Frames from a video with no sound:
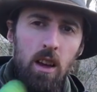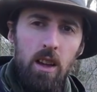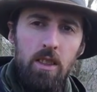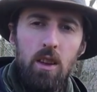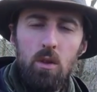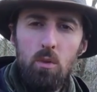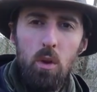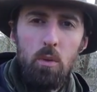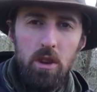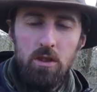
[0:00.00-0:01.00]
And then
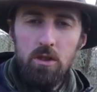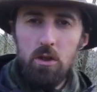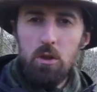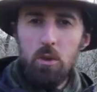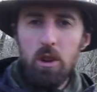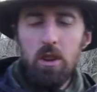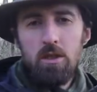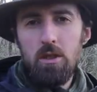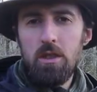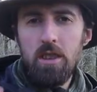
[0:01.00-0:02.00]
what we're going to do is we're going
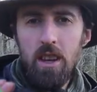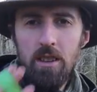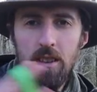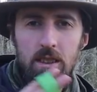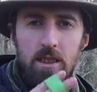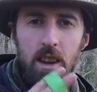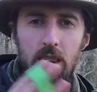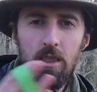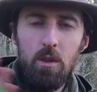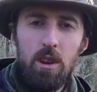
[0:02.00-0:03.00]
to daisy
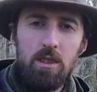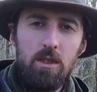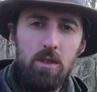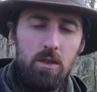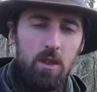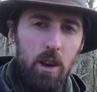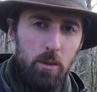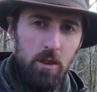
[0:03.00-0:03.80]
chain the rest of the strap.